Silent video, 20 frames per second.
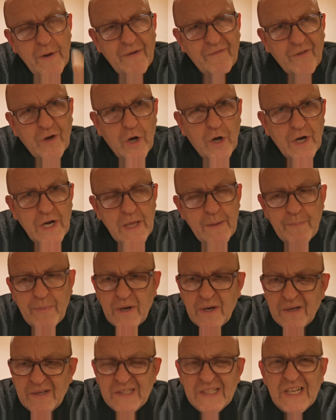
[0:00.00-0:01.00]
I haven't got any,
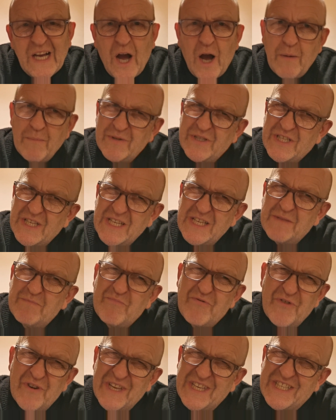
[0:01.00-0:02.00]
but it's
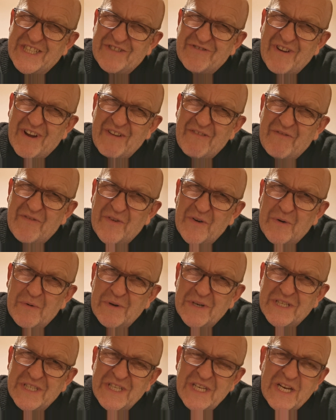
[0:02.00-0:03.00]
pretty
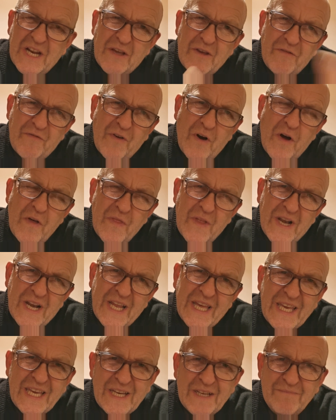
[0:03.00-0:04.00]
straightforward. You know, you find the
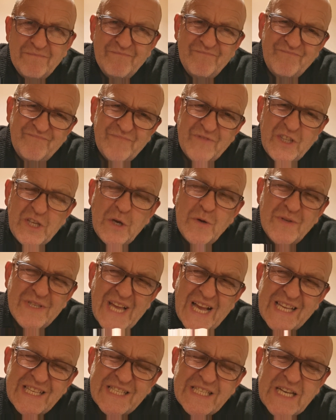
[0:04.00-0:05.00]
leak and use
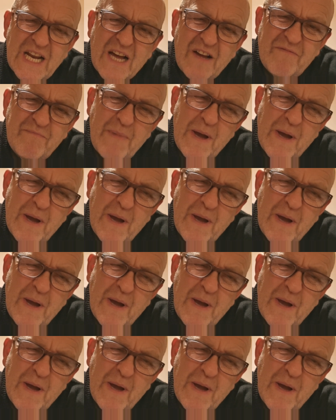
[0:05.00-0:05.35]
that stuff.